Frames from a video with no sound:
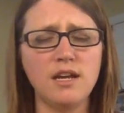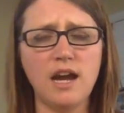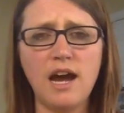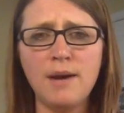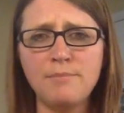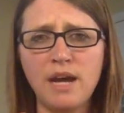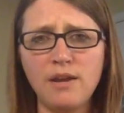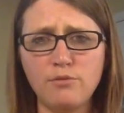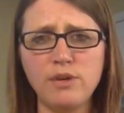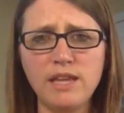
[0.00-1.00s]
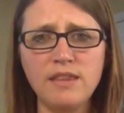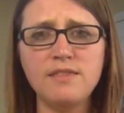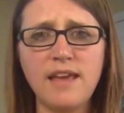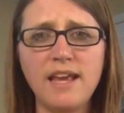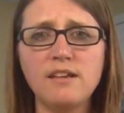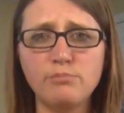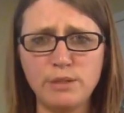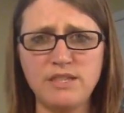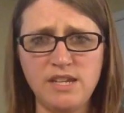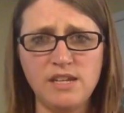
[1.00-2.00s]
I really thank
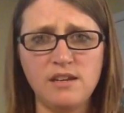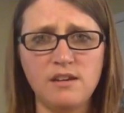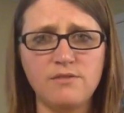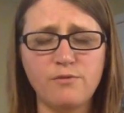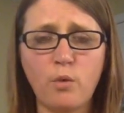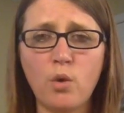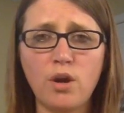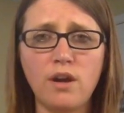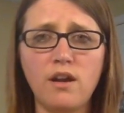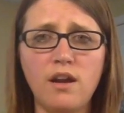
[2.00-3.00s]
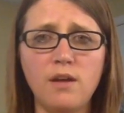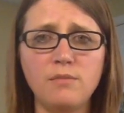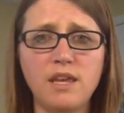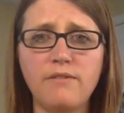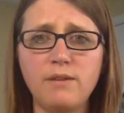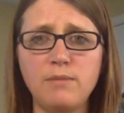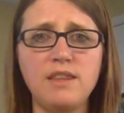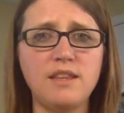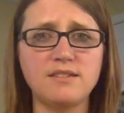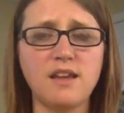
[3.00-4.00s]
Bettina for giving me
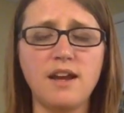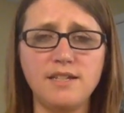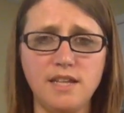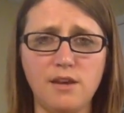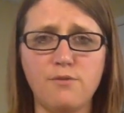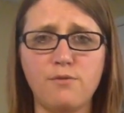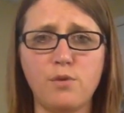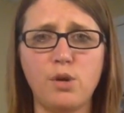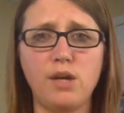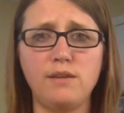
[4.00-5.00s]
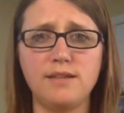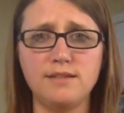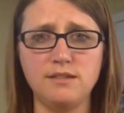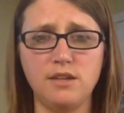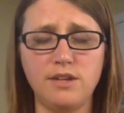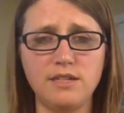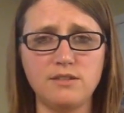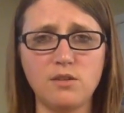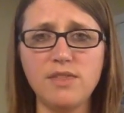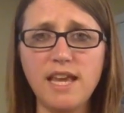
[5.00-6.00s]
this idea for this series.
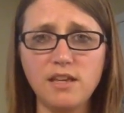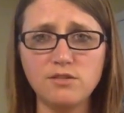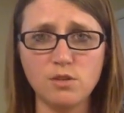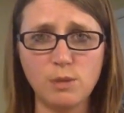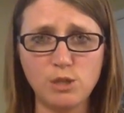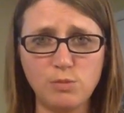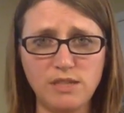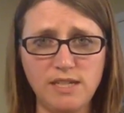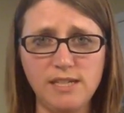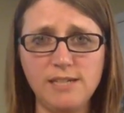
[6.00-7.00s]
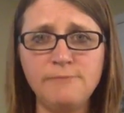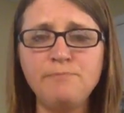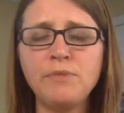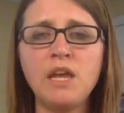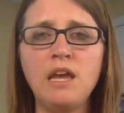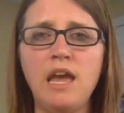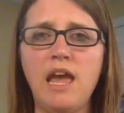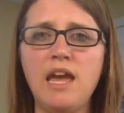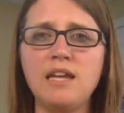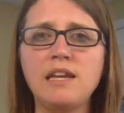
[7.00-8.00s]
So thank you so much, Bettina.
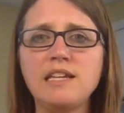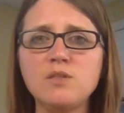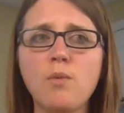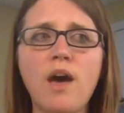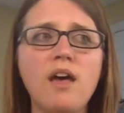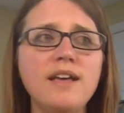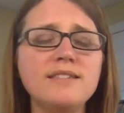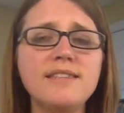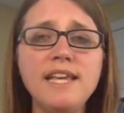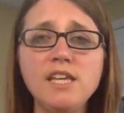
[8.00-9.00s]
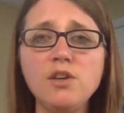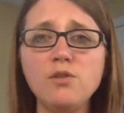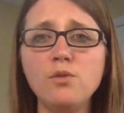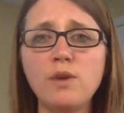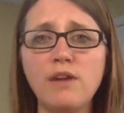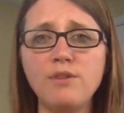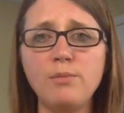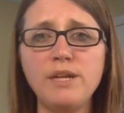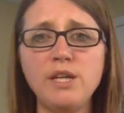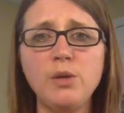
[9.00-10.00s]
And as well as thank you
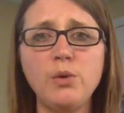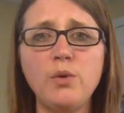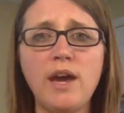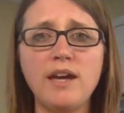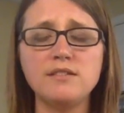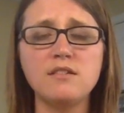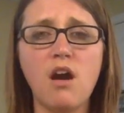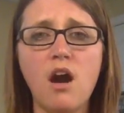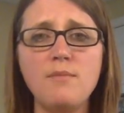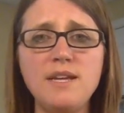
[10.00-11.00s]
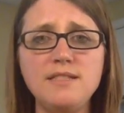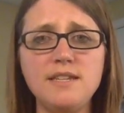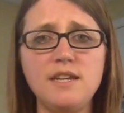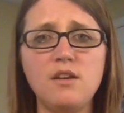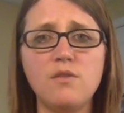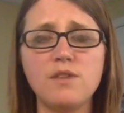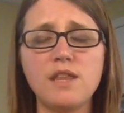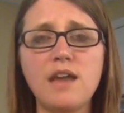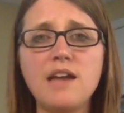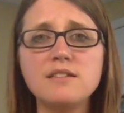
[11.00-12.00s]
everybody who has commented over
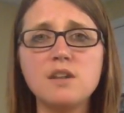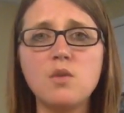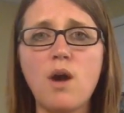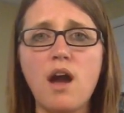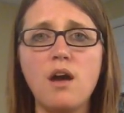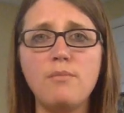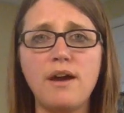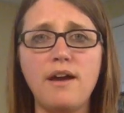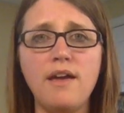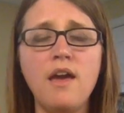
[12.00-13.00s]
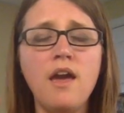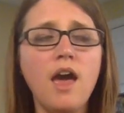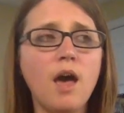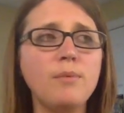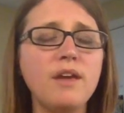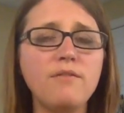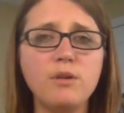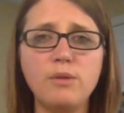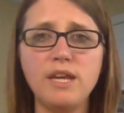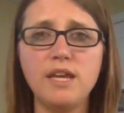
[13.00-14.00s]
the last little while by helping
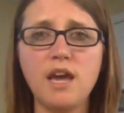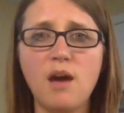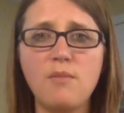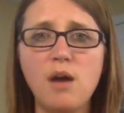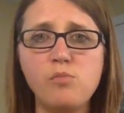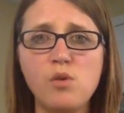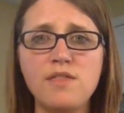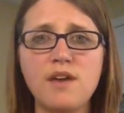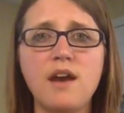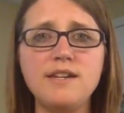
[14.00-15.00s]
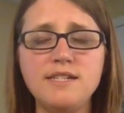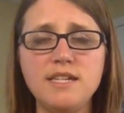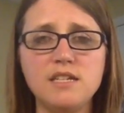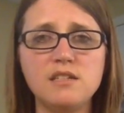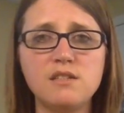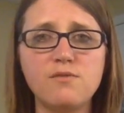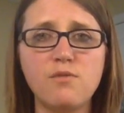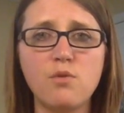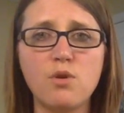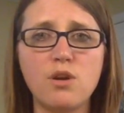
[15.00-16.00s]
everybody come up with ideas
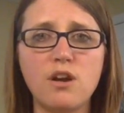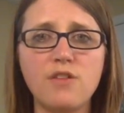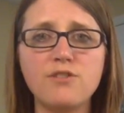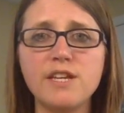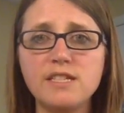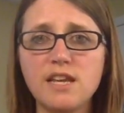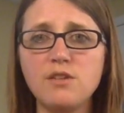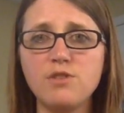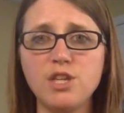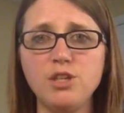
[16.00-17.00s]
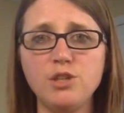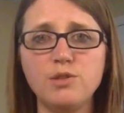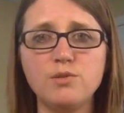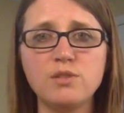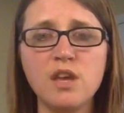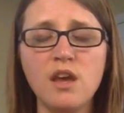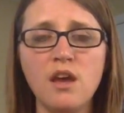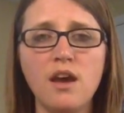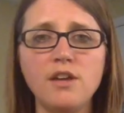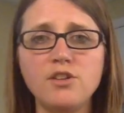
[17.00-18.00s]
for other things that you can use
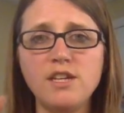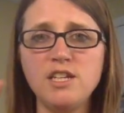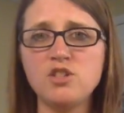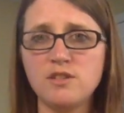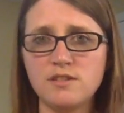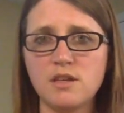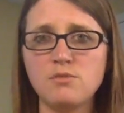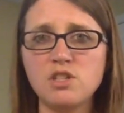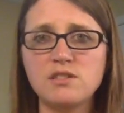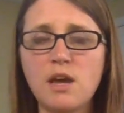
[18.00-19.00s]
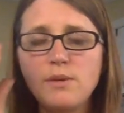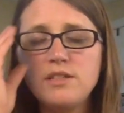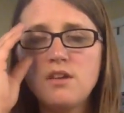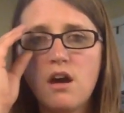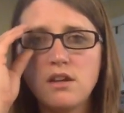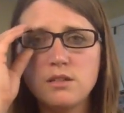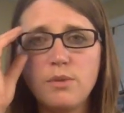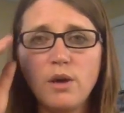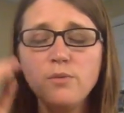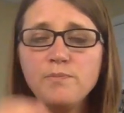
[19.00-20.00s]
under each of the subjects that we talked
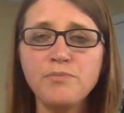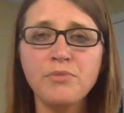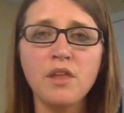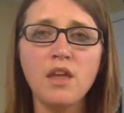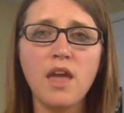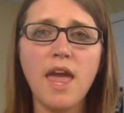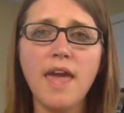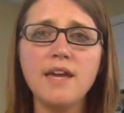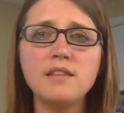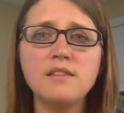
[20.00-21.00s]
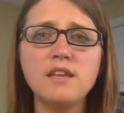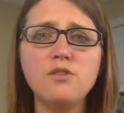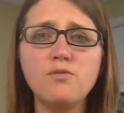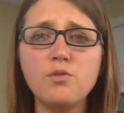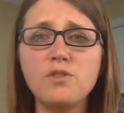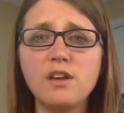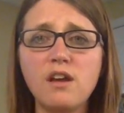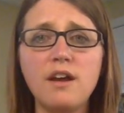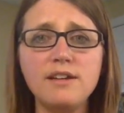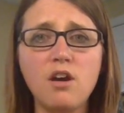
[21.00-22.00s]
about. And thank you for the
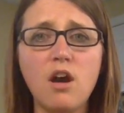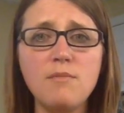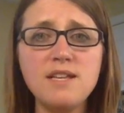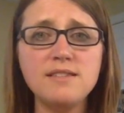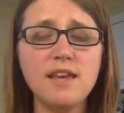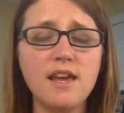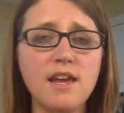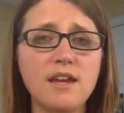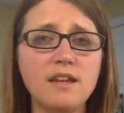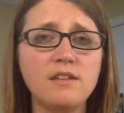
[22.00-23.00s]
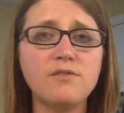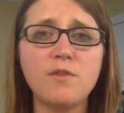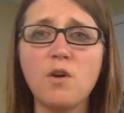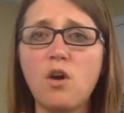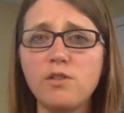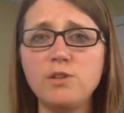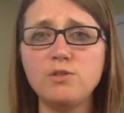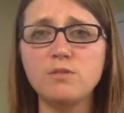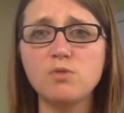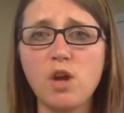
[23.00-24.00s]
kind comments and for all the new
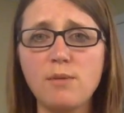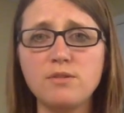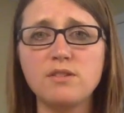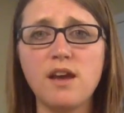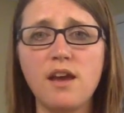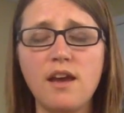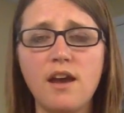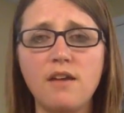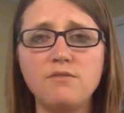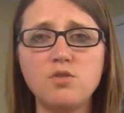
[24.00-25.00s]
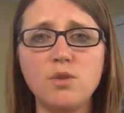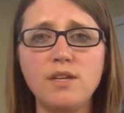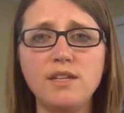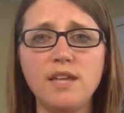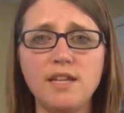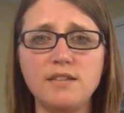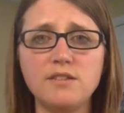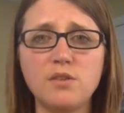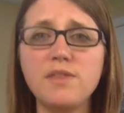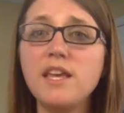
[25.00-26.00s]
subscribers that have joined in.
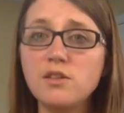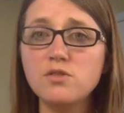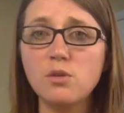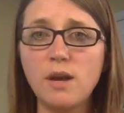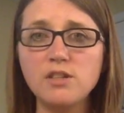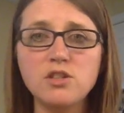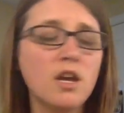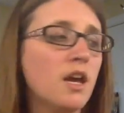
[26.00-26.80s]
So thank you so much.